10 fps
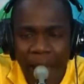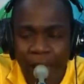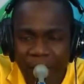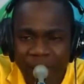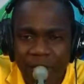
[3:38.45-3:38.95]
I
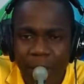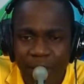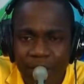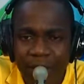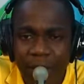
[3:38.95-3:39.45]
promise I'm
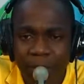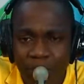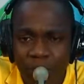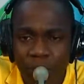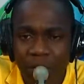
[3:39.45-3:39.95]
honor that I'm
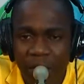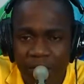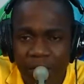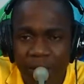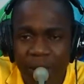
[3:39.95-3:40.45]
gonna do
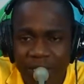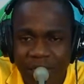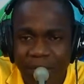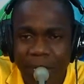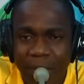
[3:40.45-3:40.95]
whatever not because
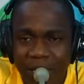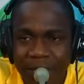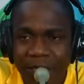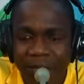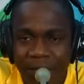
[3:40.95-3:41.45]
I wanna
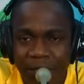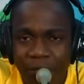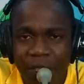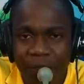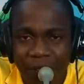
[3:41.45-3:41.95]
because I'm the father
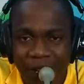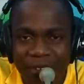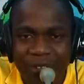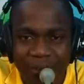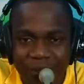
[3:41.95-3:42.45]
in the figure.
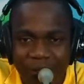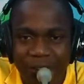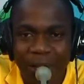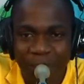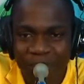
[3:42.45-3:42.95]
You the mother
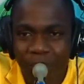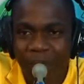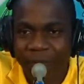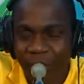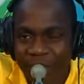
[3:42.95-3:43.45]
in the picture.
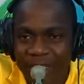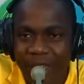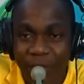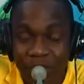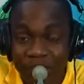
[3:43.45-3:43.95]
We'll have daughters in
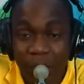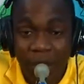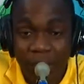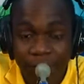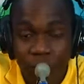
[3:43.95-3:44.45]
the future too.
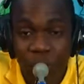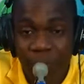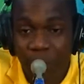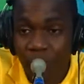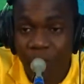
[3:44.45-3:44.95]
Death do us
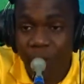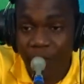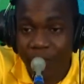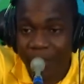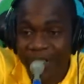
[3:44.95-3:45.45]
part. We
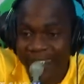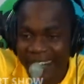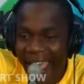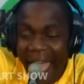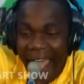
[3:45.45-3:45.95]
forever be
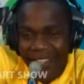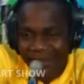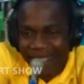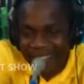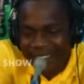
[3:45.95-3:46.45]
together. You
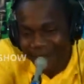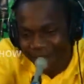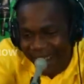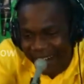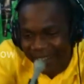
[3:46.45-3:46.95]
may kiss your
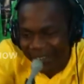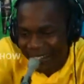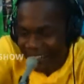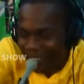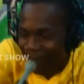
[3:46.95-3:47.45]
bride. I could
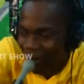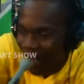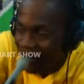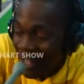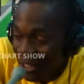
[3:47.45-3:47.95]
have checked my
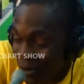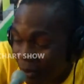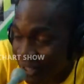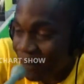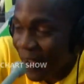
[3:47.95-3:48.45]
wife because we
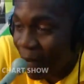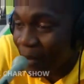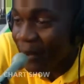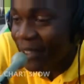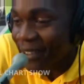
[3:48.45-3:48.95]
wouldn't find
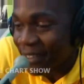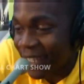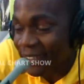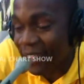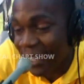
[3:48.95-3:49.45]
baby. It's
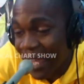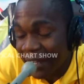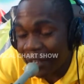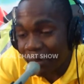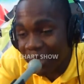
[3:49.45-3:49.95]
destiny.
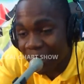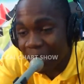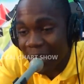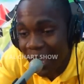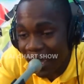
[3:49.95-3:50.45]
They call me
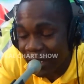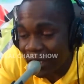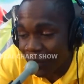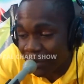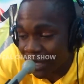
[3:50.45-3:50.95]
Gemini. And you
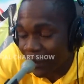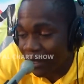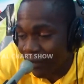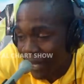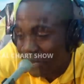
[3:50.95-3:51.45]
know I'm sick with
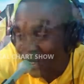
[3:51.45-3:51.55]
the. You